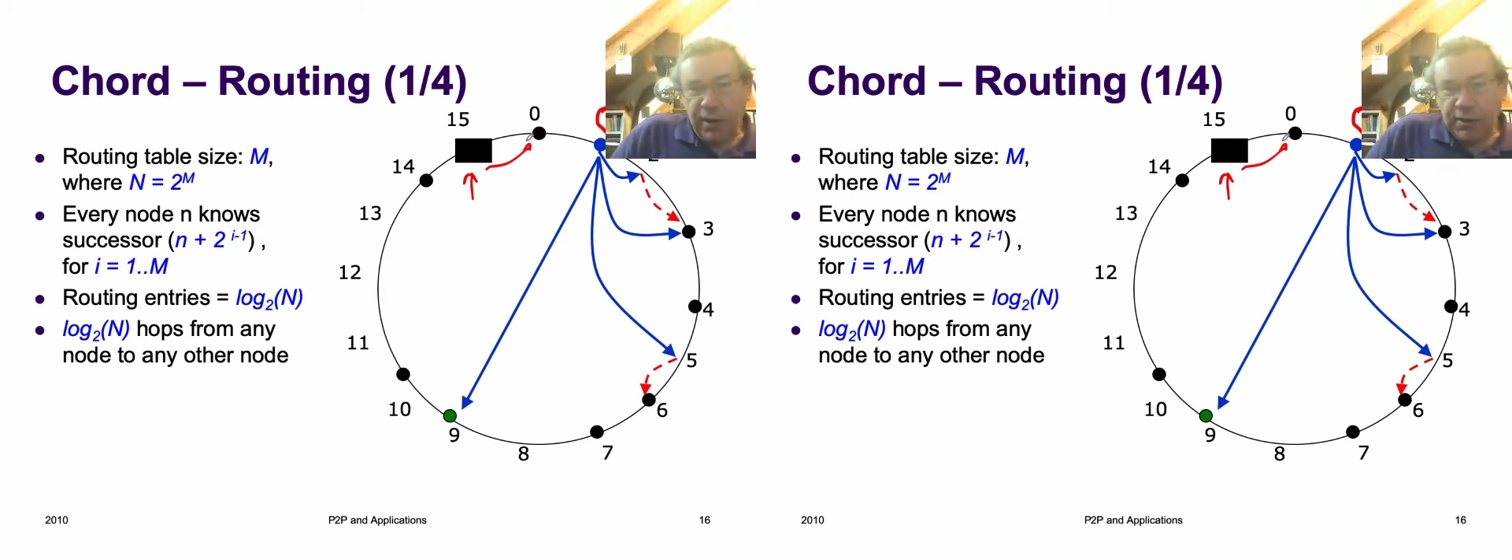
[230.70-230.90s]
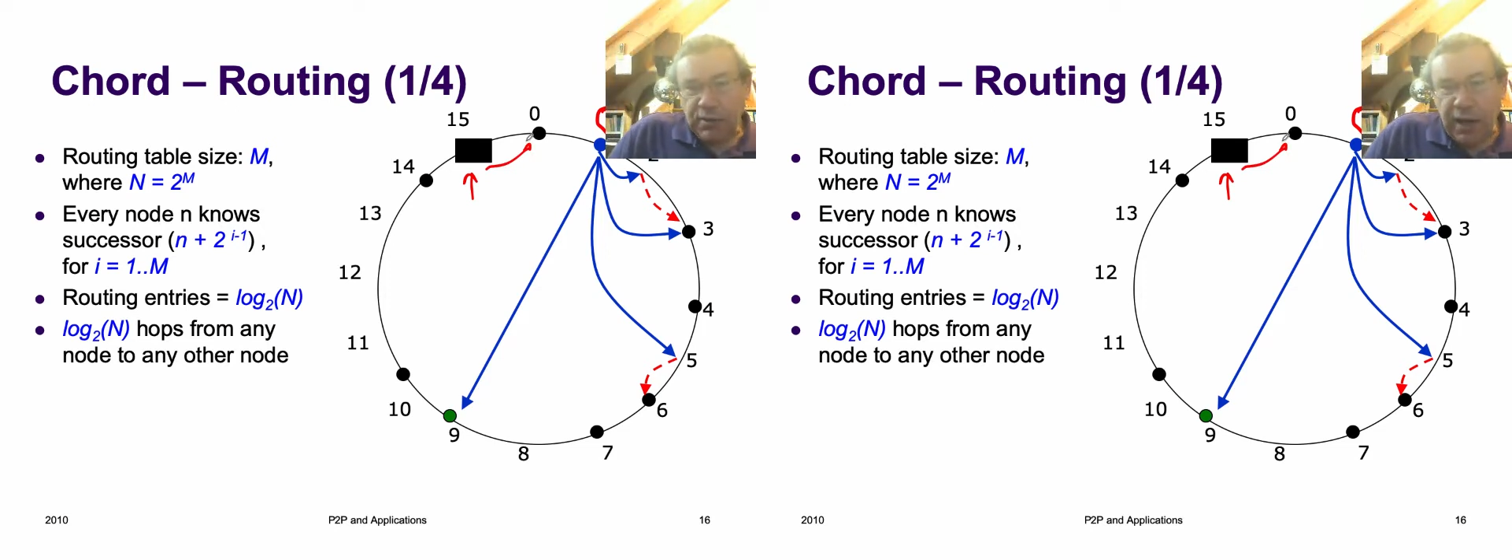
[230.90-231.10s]

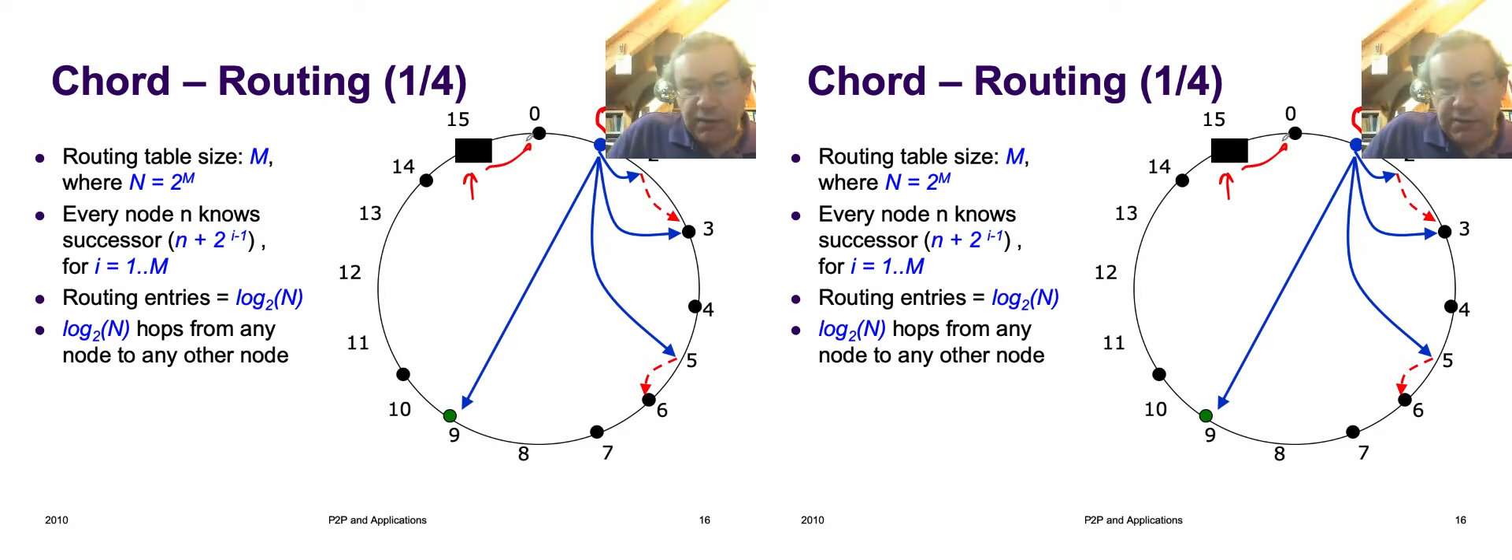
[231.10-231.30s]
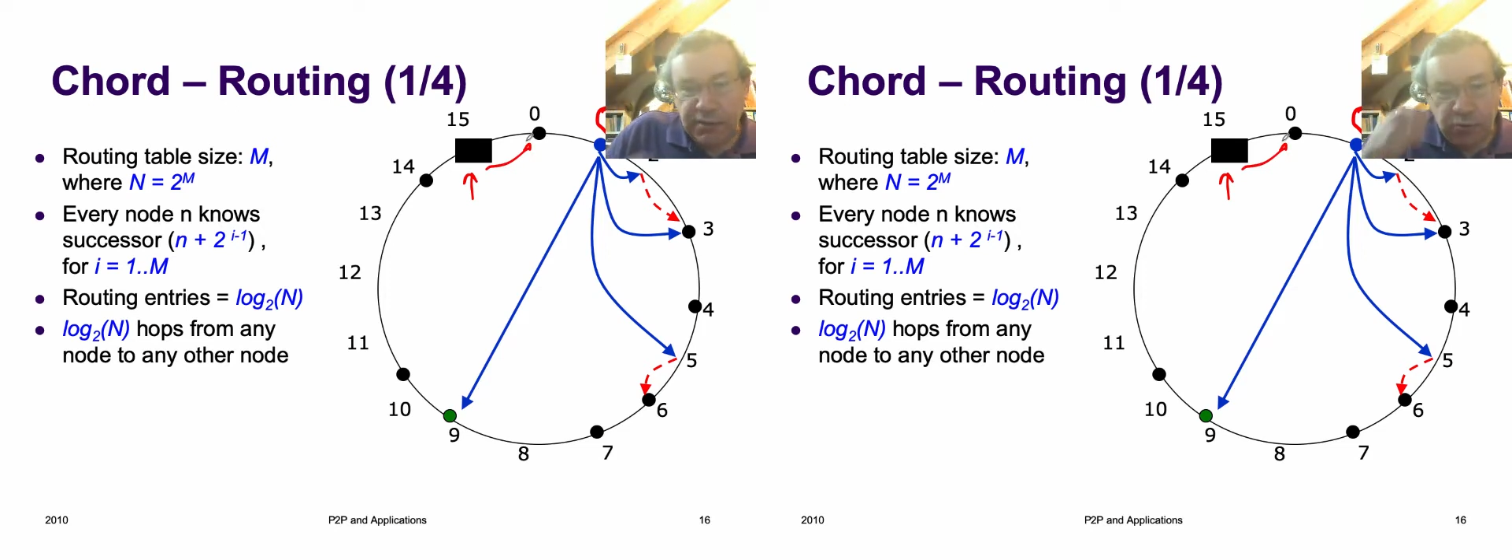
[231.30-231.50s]
So how
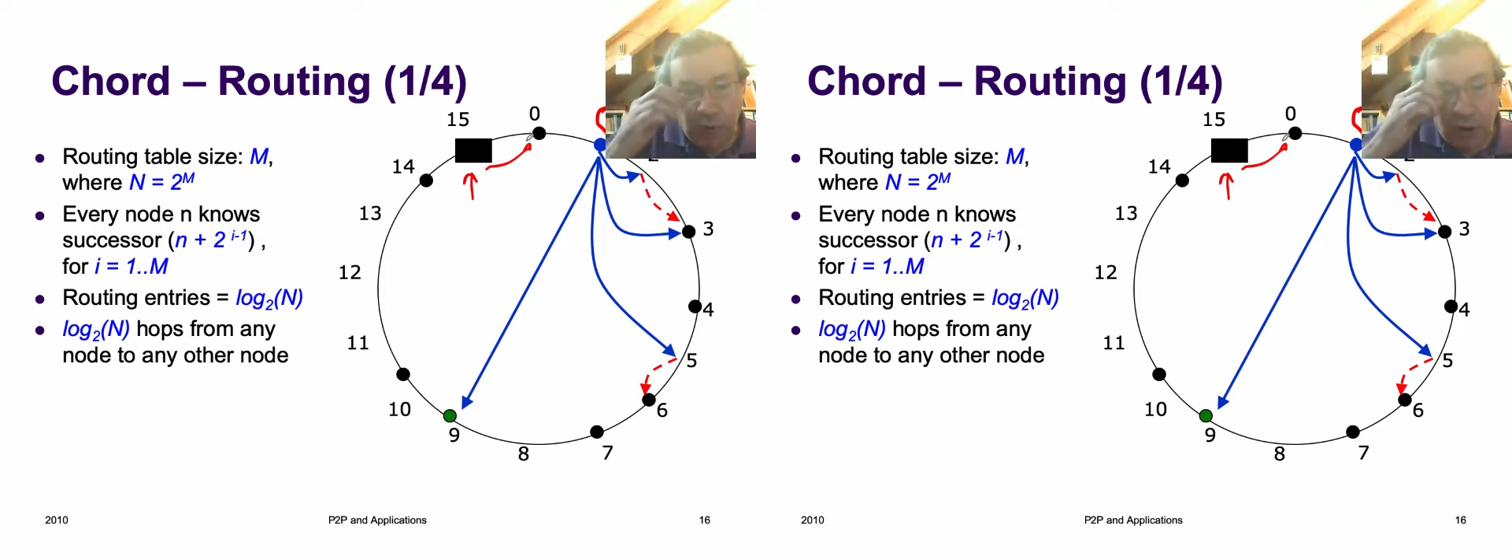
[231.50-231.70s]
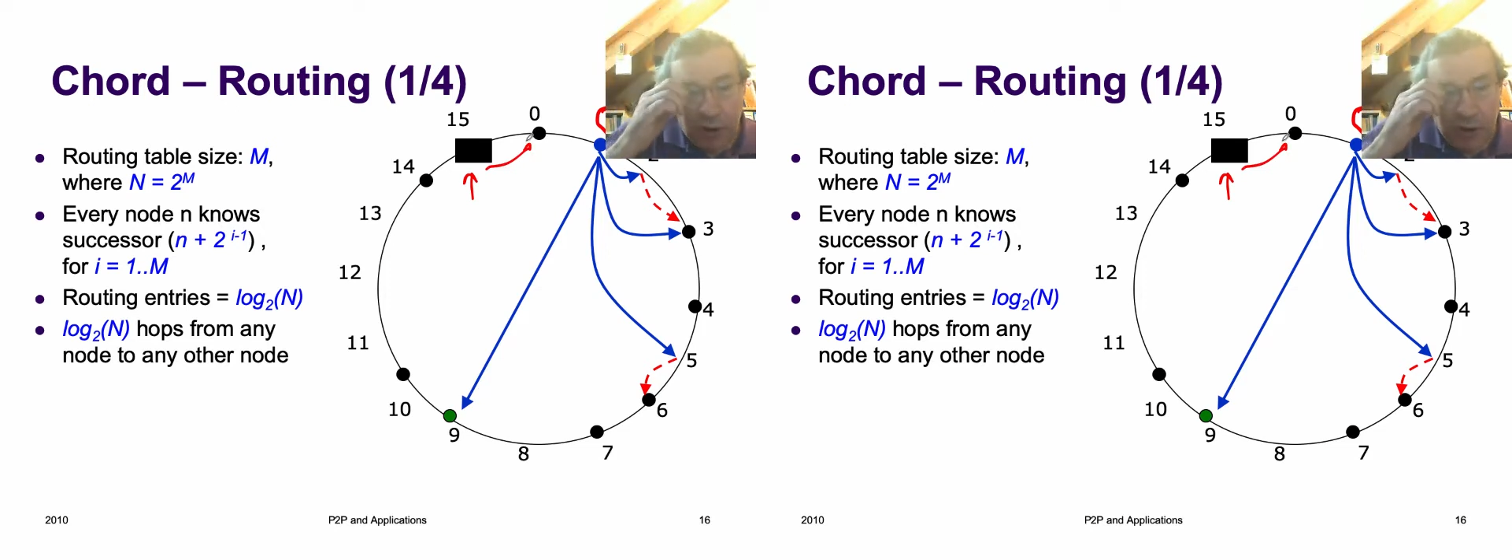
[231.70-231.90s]
does this
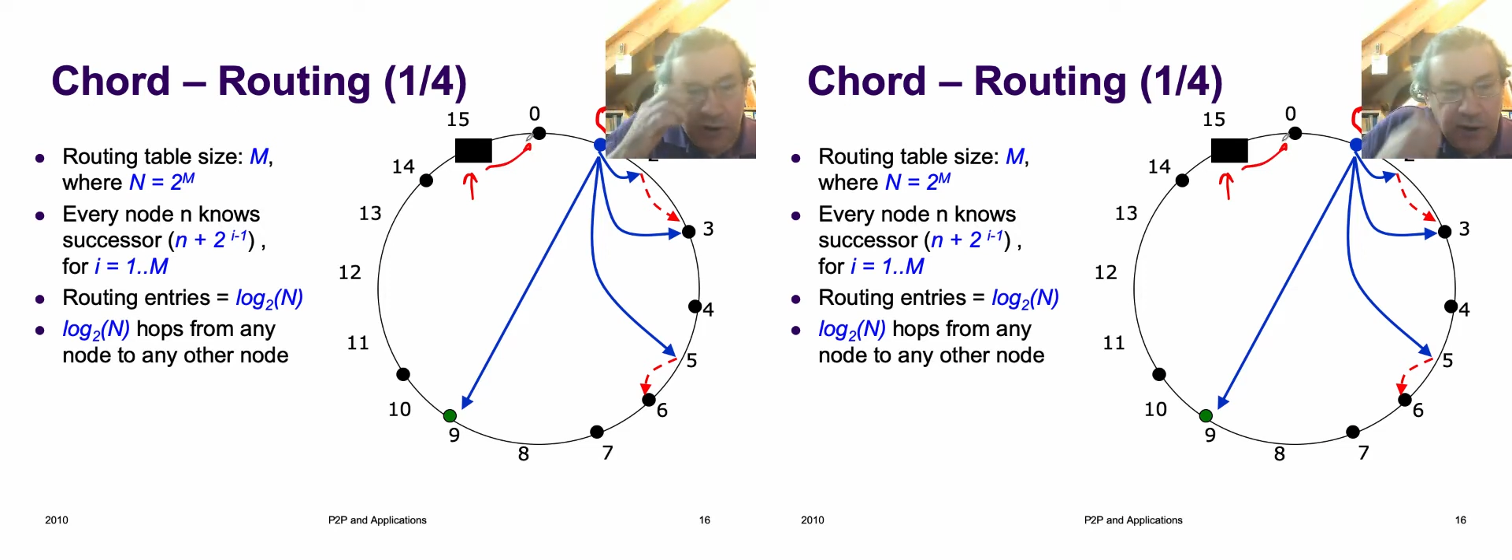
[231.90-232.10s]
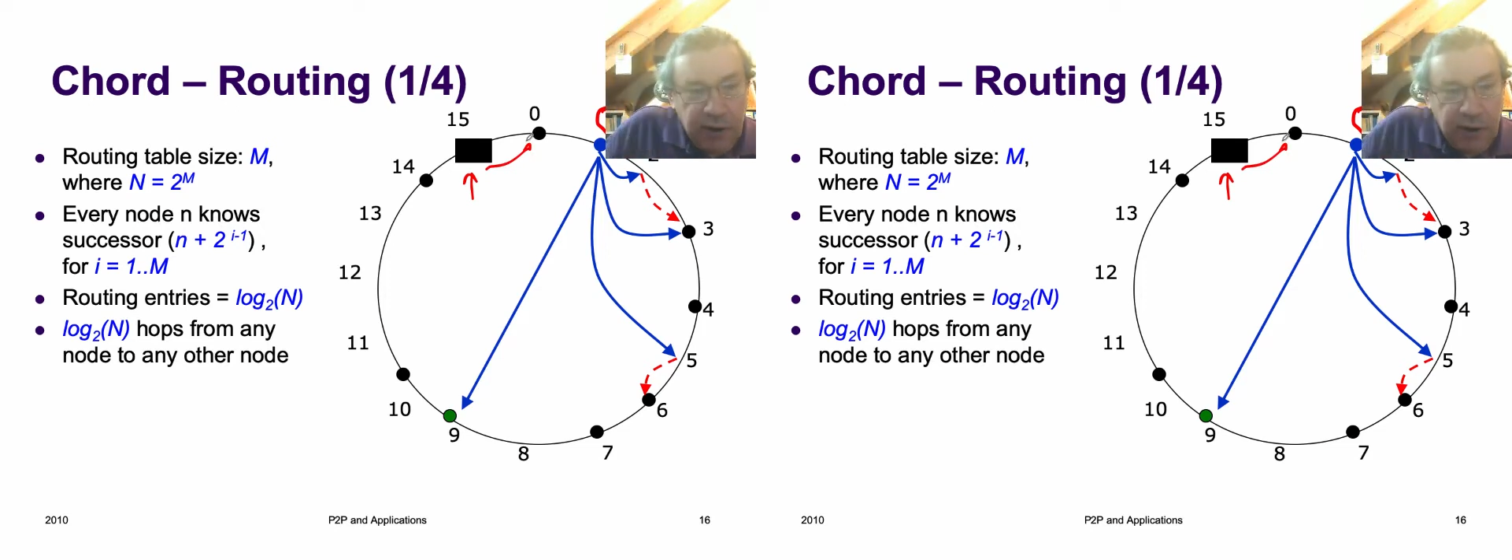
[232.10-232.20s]
work?